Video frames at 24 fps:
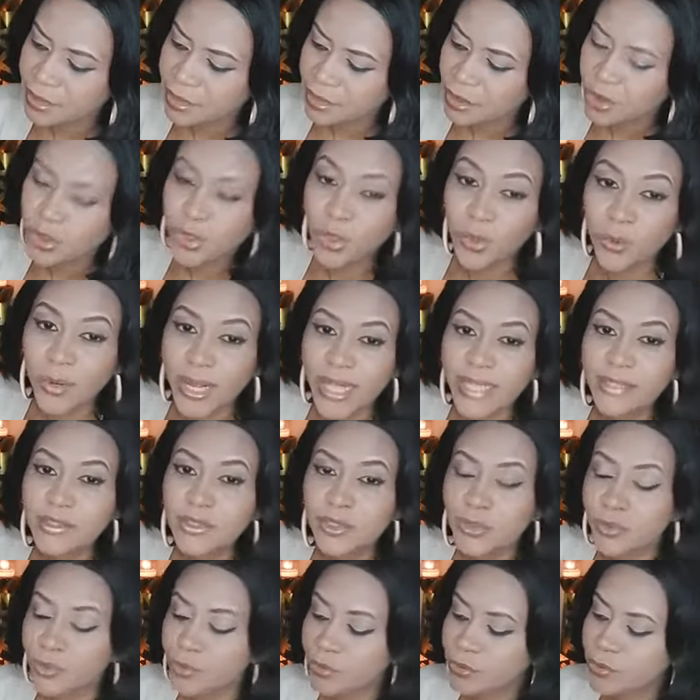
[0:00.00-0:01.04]

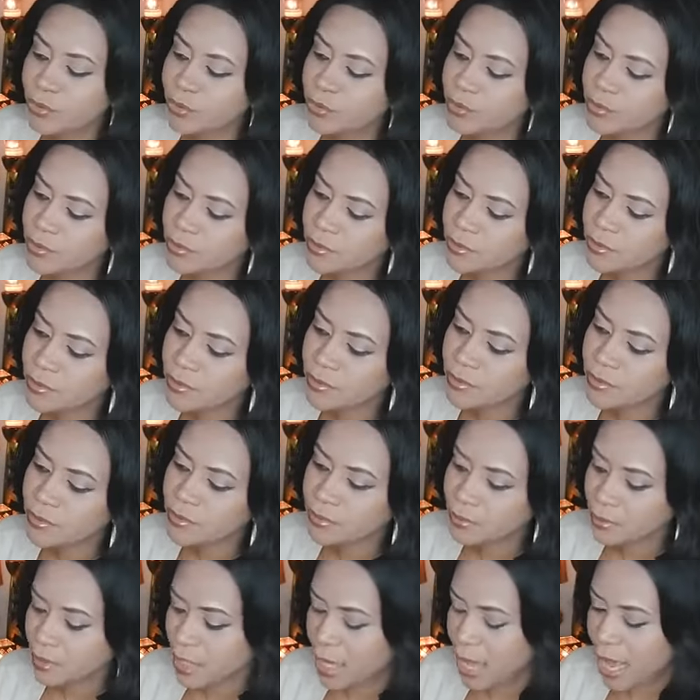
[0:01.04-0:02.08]
Joel 2
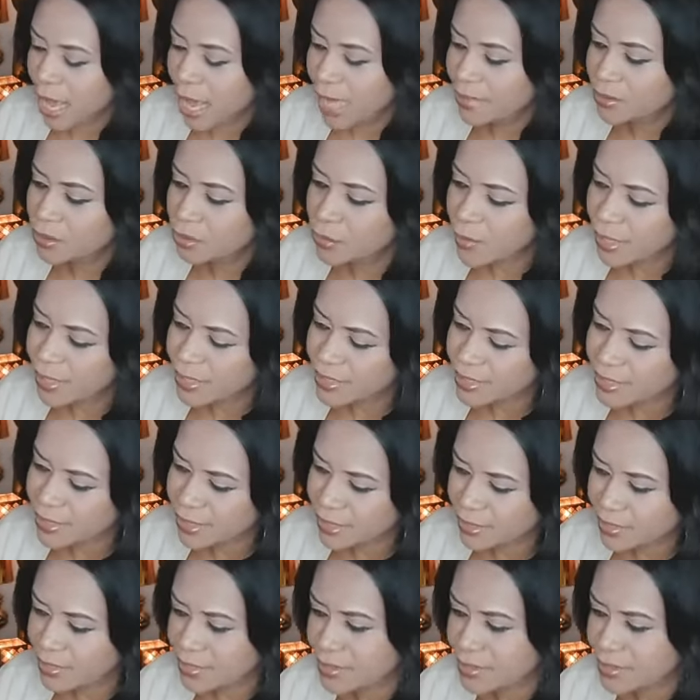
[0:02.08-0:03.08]
and 26.